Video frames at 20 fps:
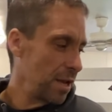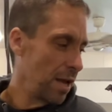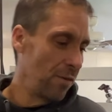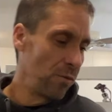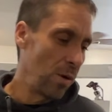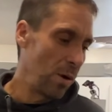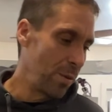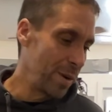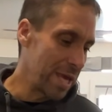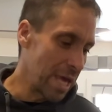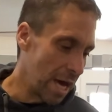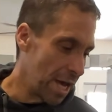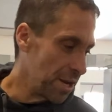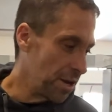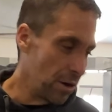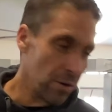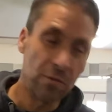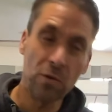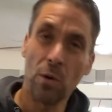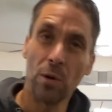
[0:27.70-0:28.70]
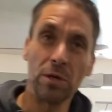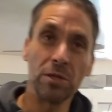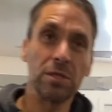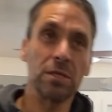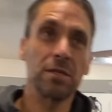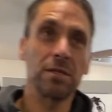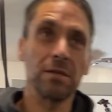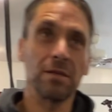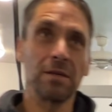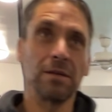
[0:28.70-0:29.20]
of what we got here. Of
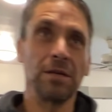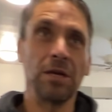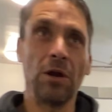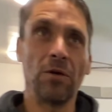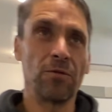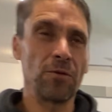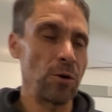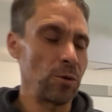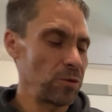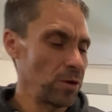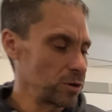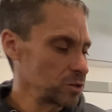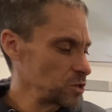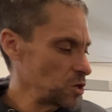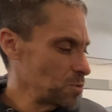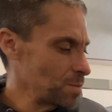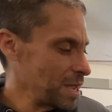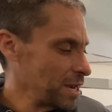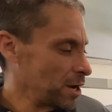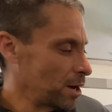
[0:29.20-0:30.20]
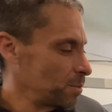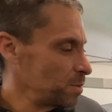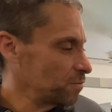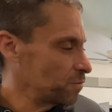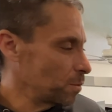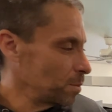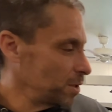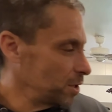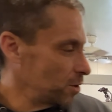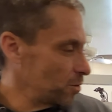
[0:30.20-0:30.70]
course, you know, for those of you who may not be
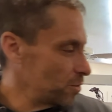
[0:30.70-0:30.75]
familiar,